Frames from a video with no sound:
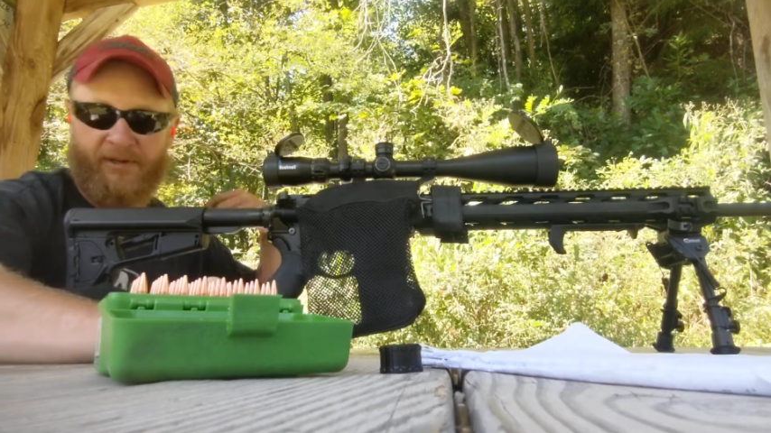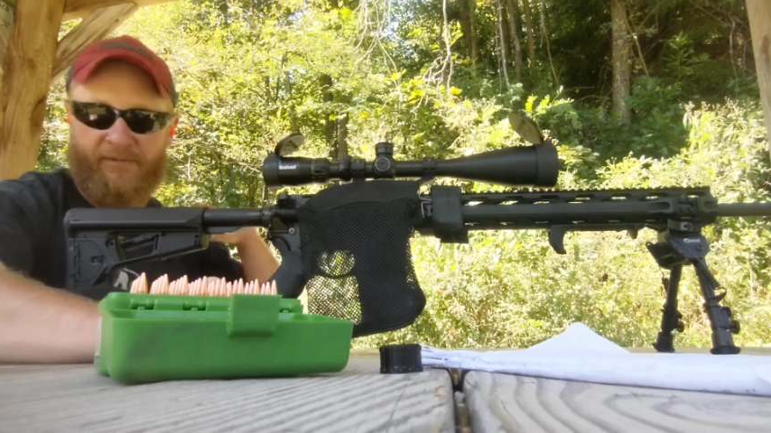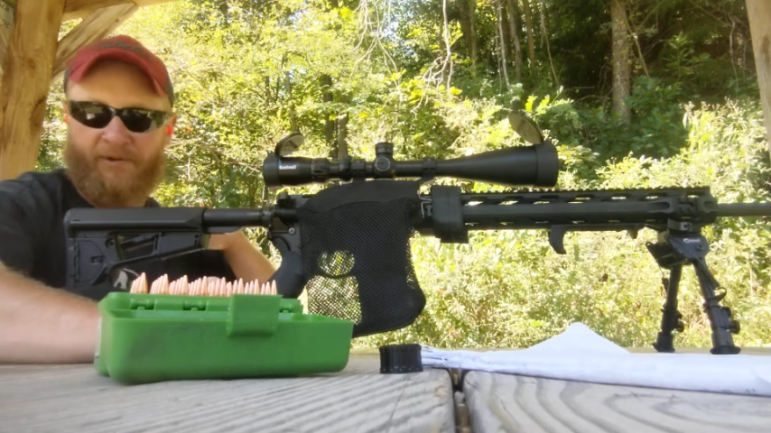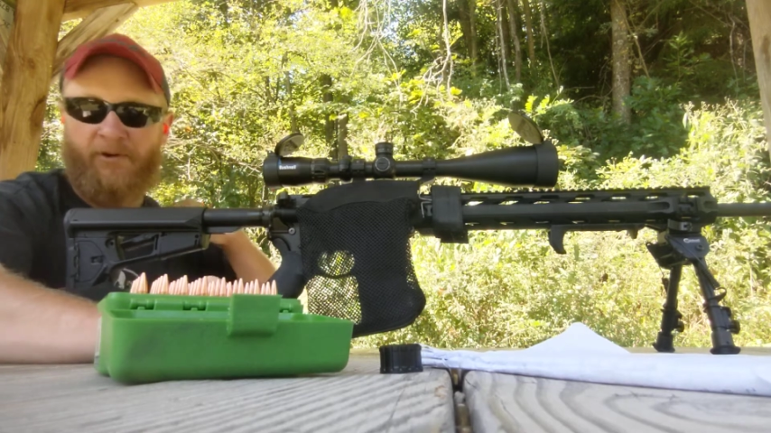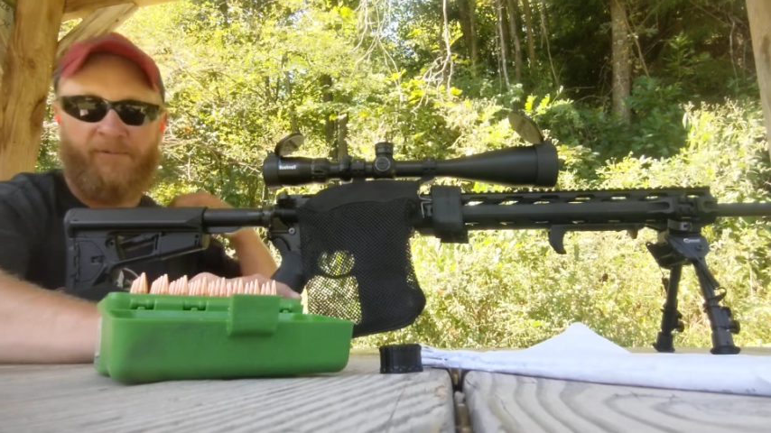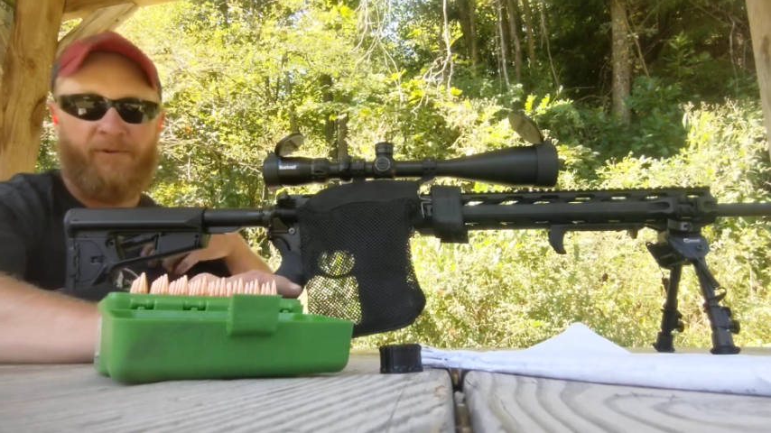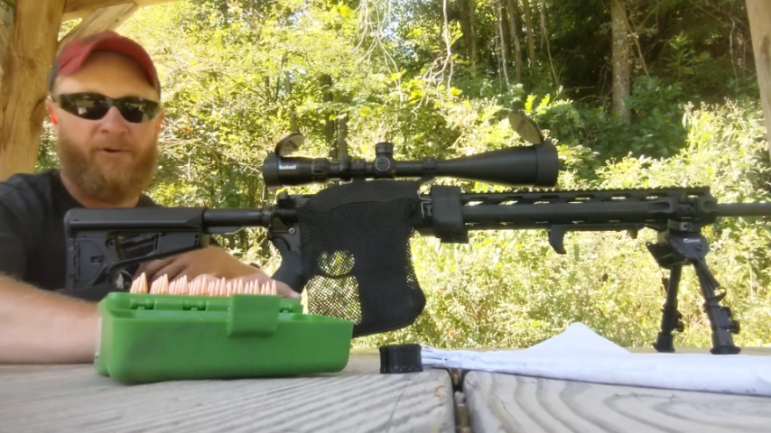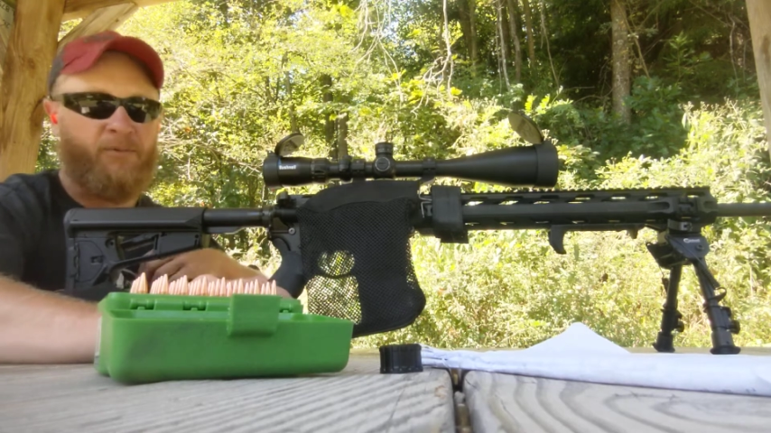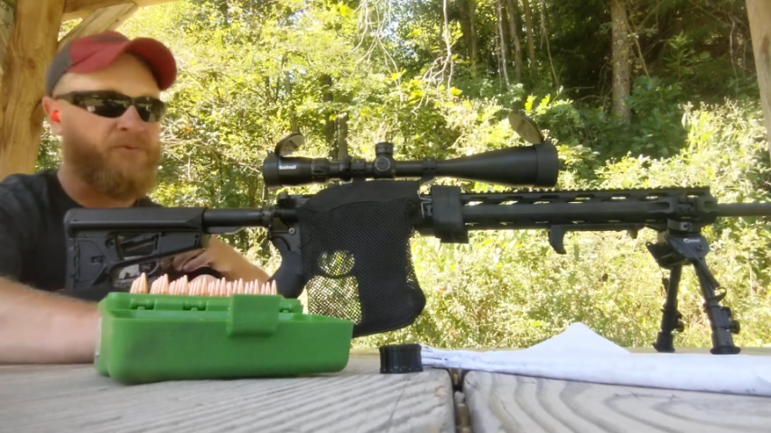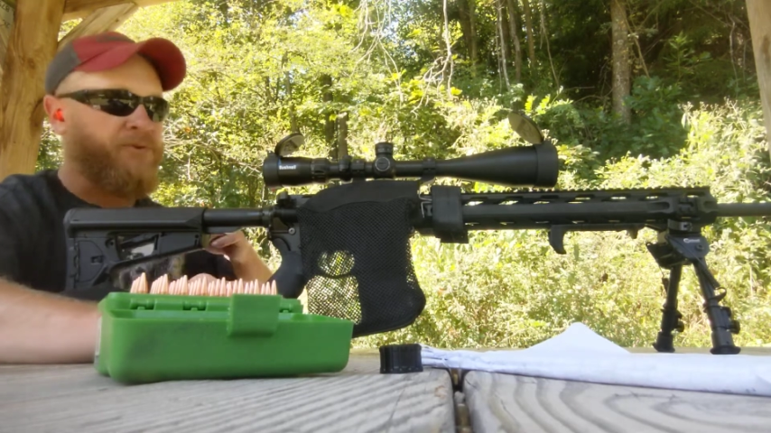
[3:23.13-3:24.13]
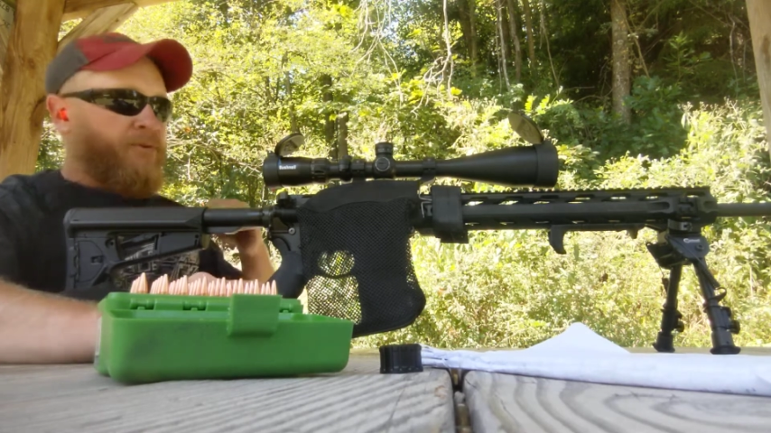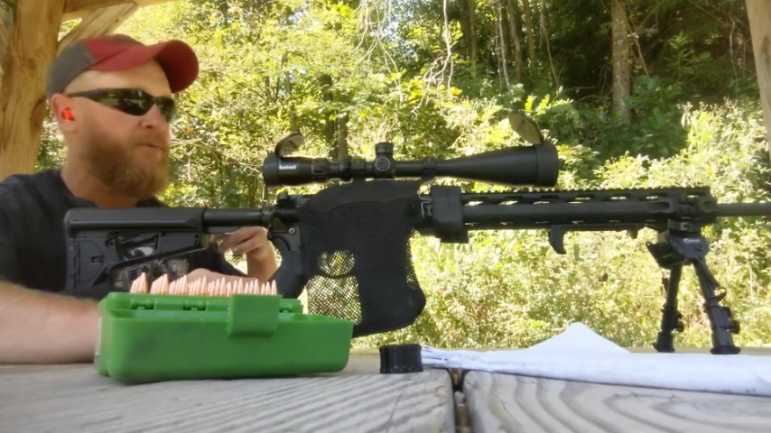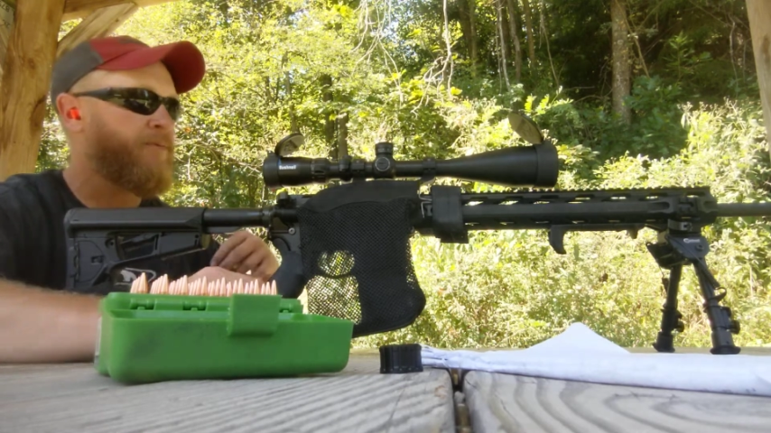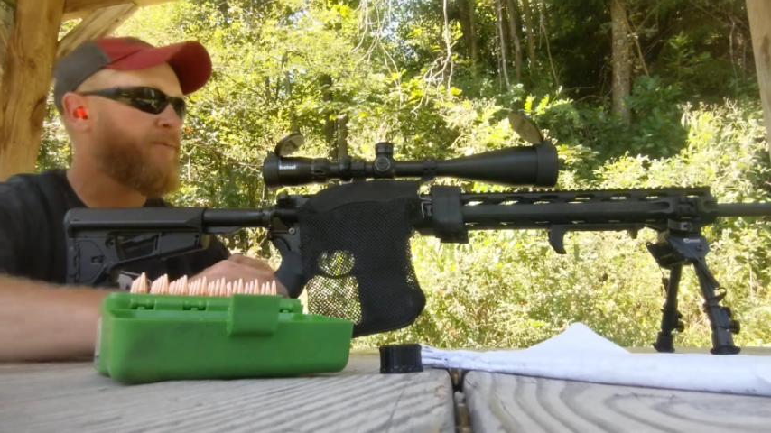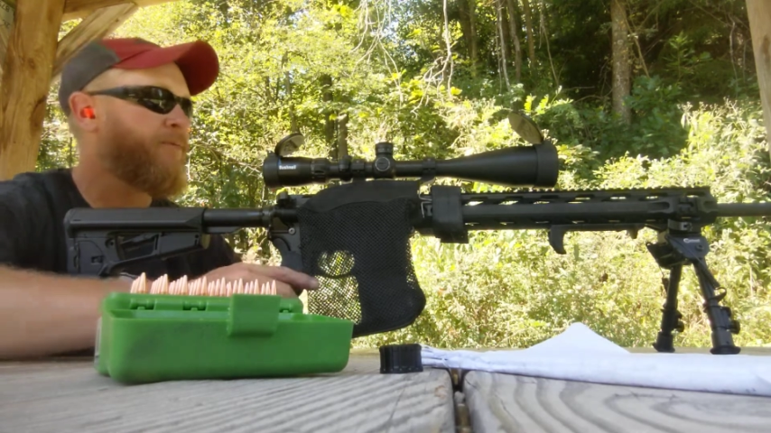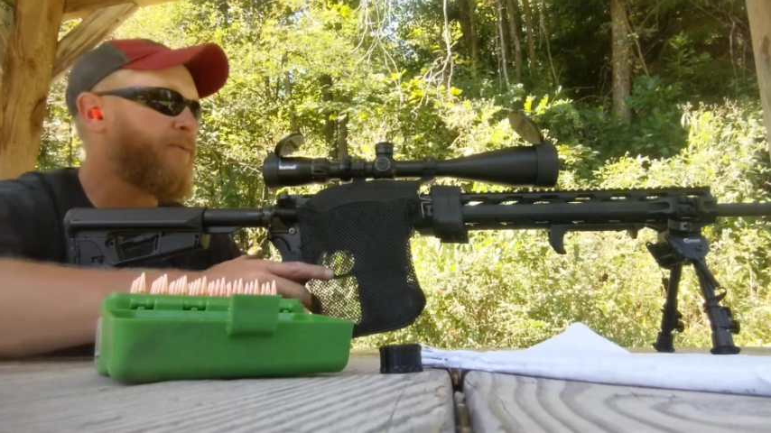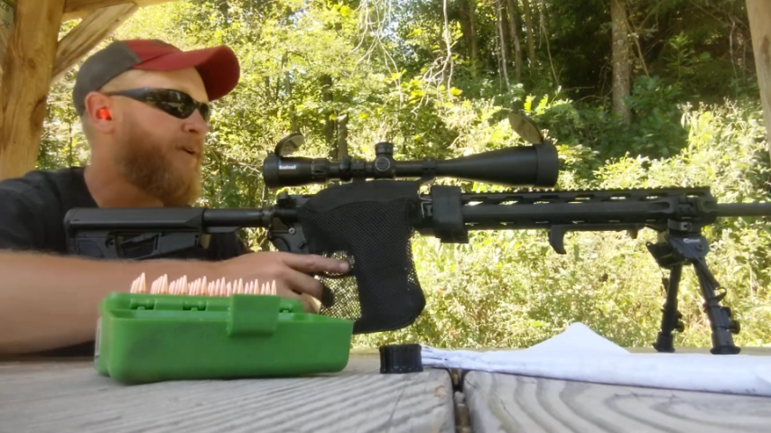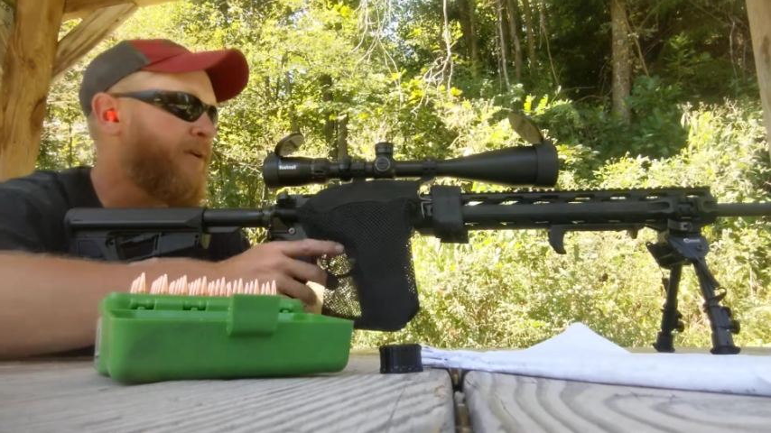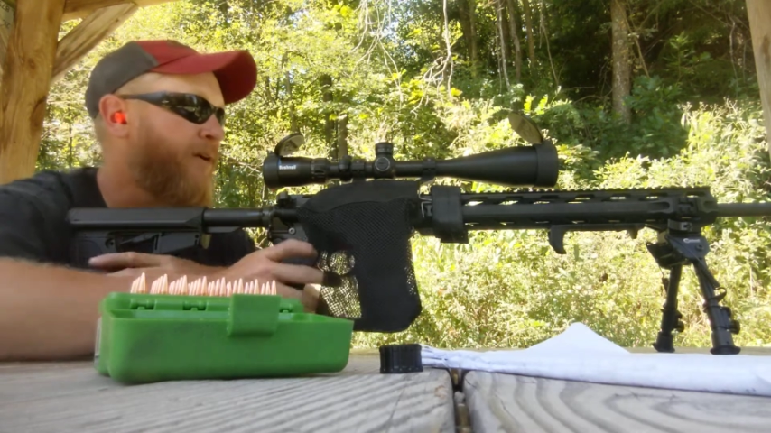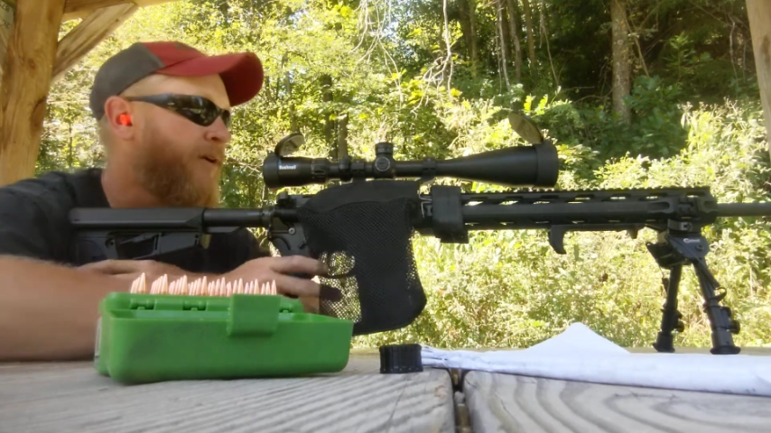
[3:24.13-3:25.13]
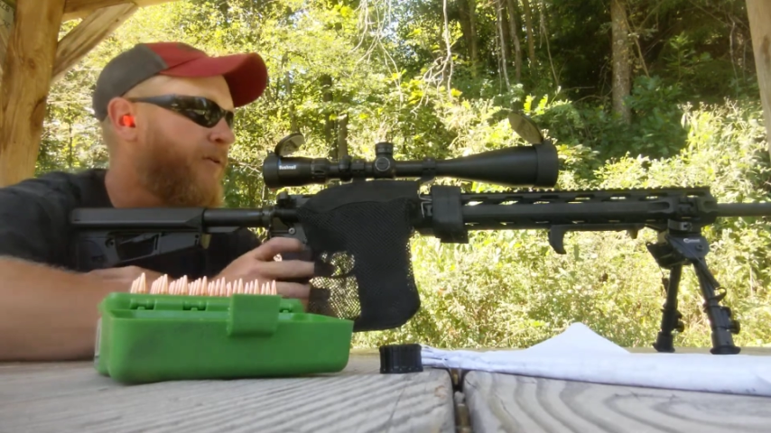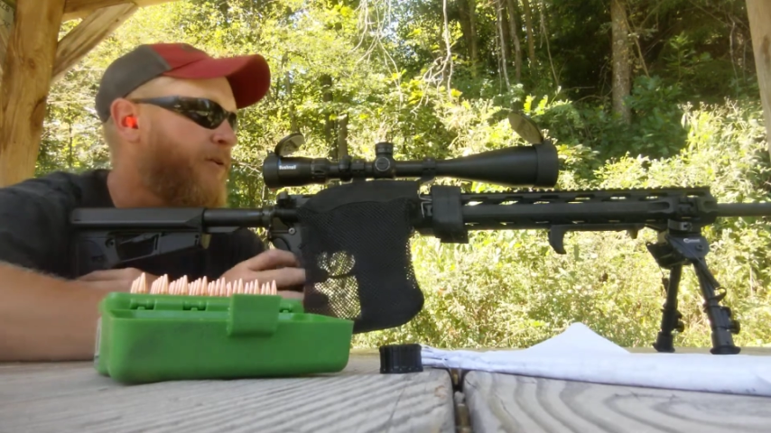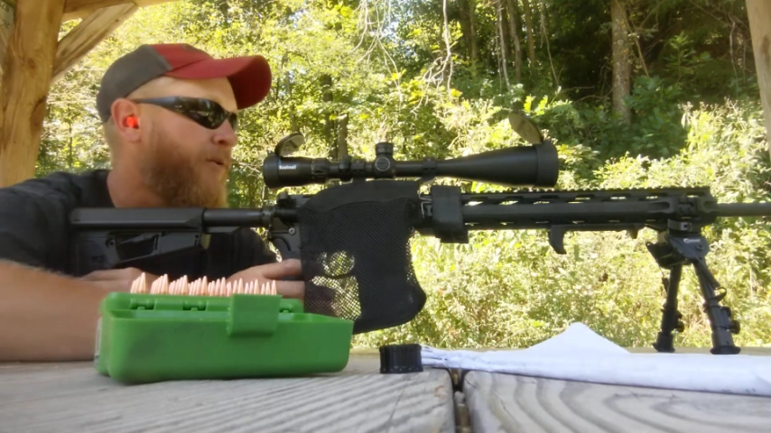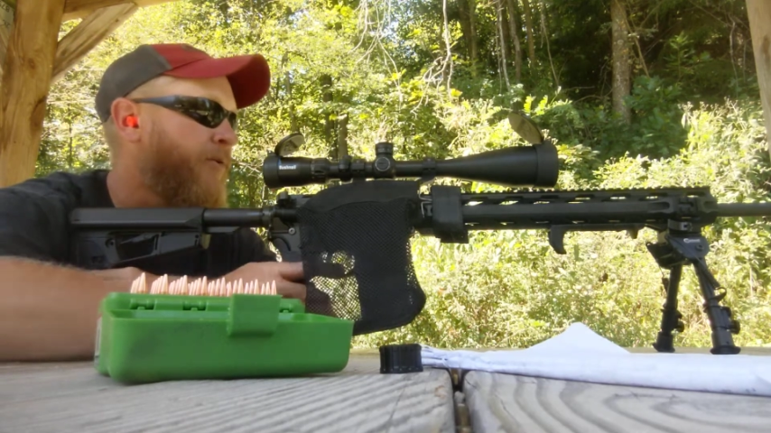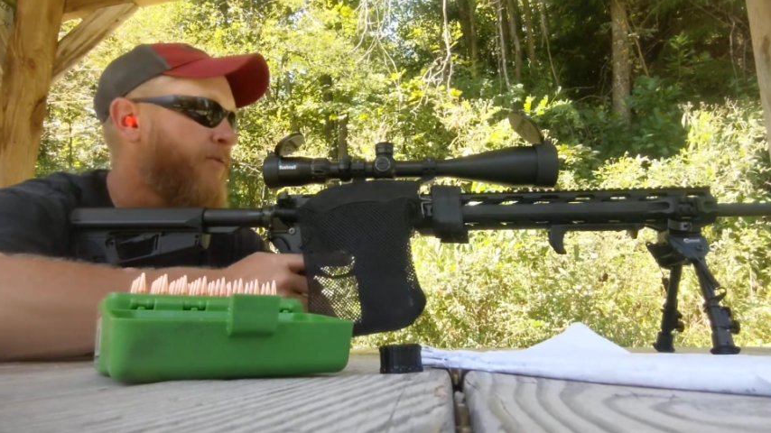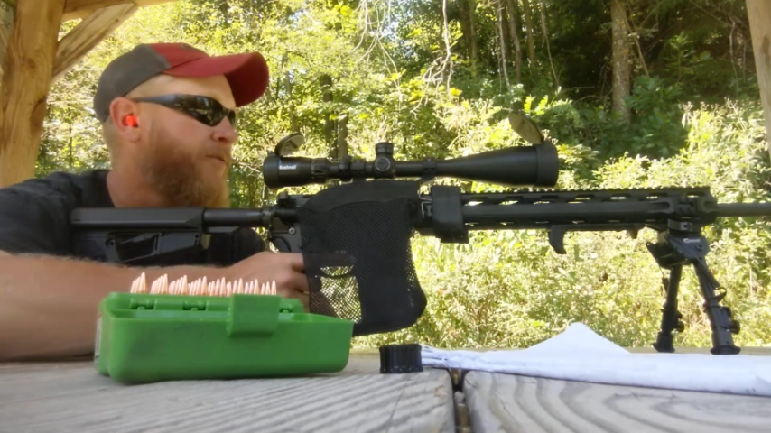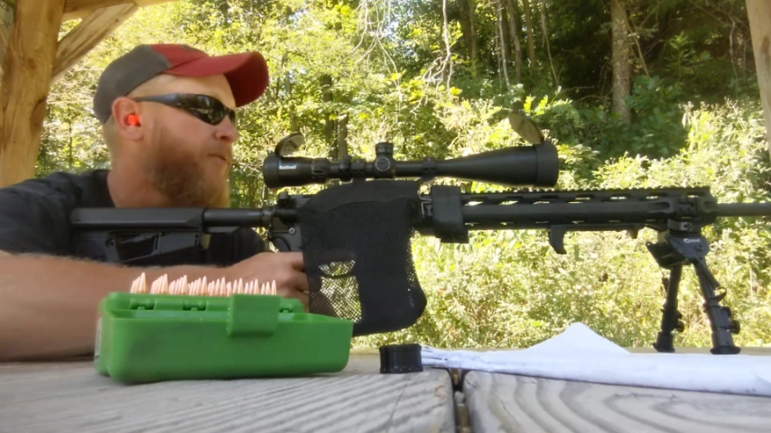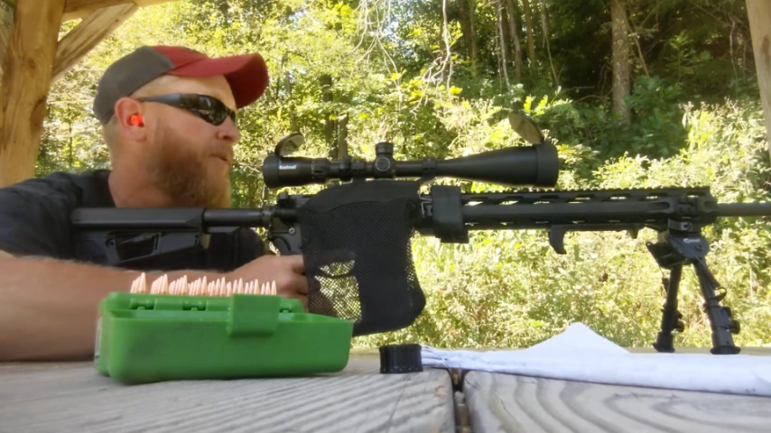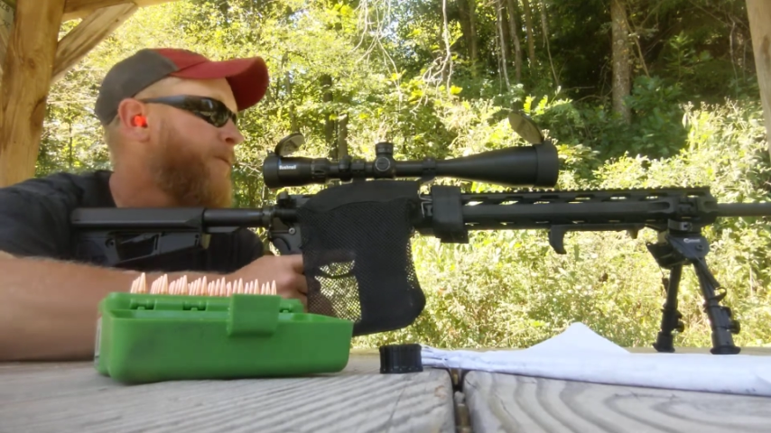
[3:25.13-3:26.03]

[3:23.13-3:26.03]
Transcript: we're going for groups too, at 100 yards.